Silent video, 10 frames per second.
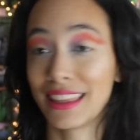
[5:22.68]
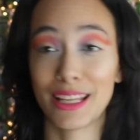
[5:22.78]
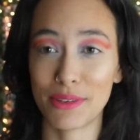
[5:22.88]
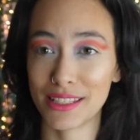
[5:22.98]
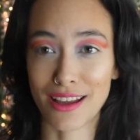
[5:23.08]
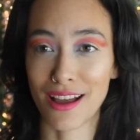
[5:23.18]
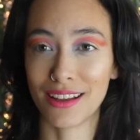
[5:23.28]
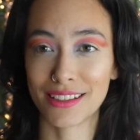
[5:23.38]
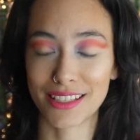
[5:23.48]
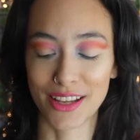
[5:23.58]
let me
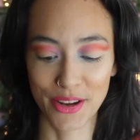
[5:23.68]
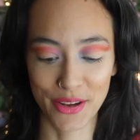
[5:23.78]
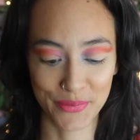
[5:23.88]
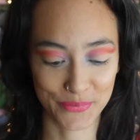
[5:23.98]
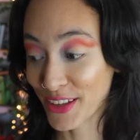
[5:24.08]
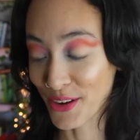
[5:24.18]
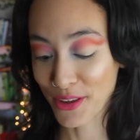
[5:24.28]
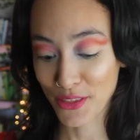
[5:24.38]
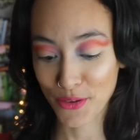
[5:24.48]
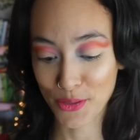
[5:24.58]
start
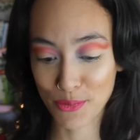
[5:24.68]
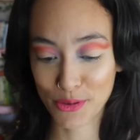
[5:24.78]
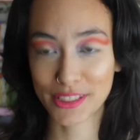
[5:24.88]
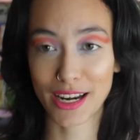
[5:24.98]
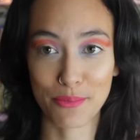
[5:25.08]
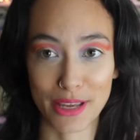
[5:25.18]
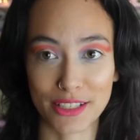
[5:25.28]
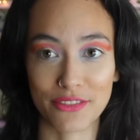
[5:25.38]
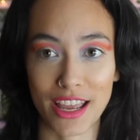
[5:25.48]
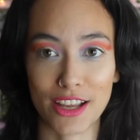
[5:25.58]
going through the books that I
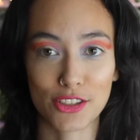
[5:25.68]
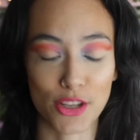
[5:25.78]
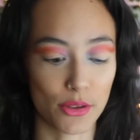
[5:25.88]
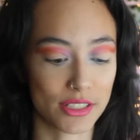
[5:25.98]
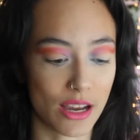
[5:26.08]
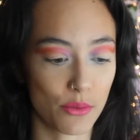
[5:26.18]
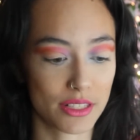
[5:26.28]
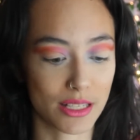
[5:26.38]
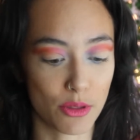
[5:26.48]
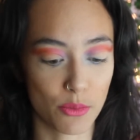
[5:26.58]
picked for each. So I'll start with
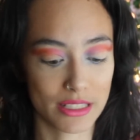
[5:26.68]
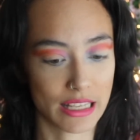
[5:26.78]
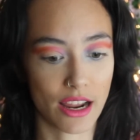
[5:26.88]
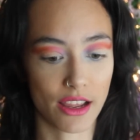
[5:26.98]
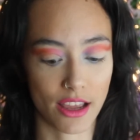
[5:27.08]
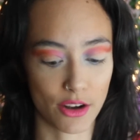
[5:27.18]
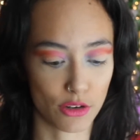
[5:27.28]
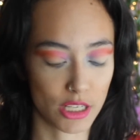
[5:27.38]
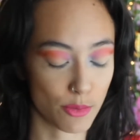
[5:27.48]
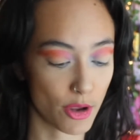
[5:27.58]
some of the ones that I had
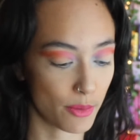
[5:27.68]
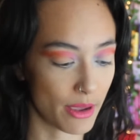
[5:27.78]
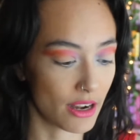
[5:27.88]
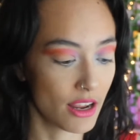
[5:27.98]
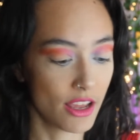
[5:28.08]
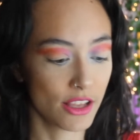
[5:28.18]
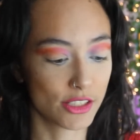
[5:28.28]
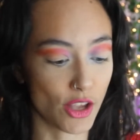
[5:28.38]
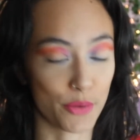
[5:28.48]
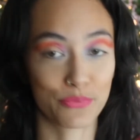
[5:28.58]
already spoken about.
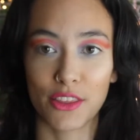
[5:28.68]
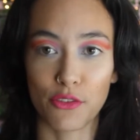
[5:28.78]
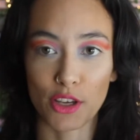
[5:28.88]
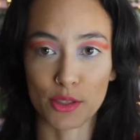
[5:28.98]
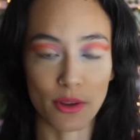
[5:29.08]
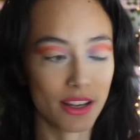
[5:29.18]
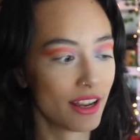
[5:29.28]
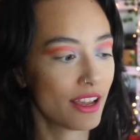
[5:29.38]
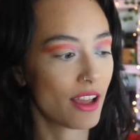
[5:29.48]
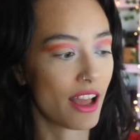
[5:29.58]
So the first
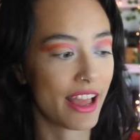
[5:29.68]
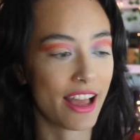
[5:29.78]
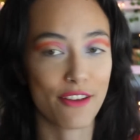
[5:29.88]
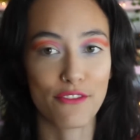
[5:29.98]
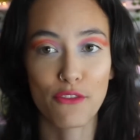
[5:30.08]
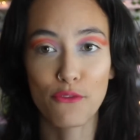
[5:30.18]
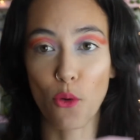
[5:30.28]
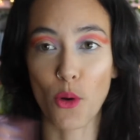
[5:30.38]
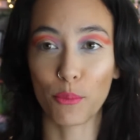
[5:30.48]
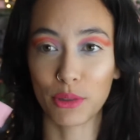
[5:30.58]
one I have
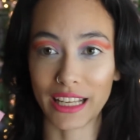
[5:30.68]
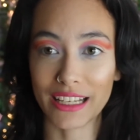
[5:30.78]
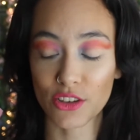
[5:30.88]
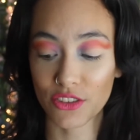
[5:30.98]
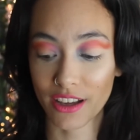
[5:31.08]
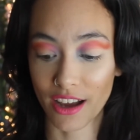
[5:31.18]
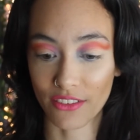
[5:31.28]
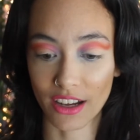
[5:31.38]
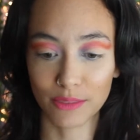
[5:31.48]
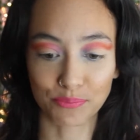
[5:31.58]
for Plant on the
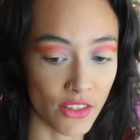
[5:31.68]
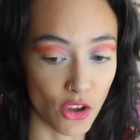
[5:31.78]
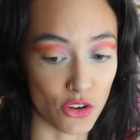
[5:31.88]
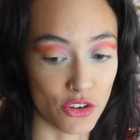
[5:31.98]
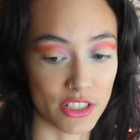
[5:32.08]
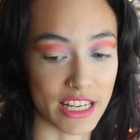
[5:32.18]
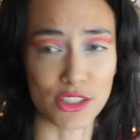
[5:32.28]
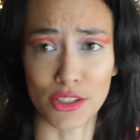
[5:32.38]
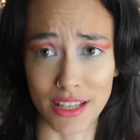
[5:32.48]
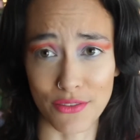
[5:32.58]
Cover that got knocked down.
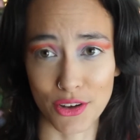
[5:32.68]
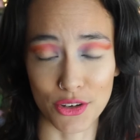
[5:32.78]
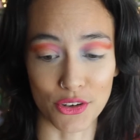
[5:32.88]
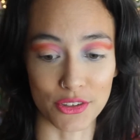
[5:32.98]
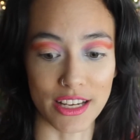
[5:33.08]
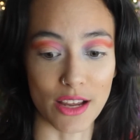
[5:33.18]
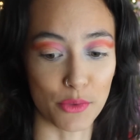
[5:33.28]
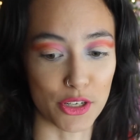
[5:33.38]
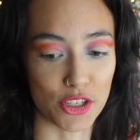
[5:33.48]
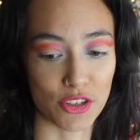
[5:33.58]
So 7 got knocked down,
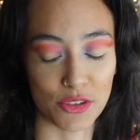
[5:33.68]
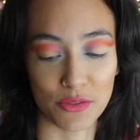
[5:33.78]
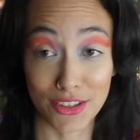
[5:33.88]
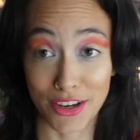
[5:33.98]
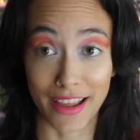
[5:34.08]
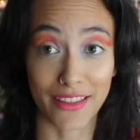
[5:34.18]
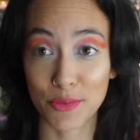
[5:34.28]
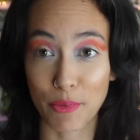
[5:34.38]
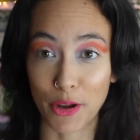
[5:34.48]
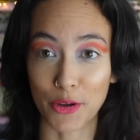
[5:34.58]
which that's okay. That's pretty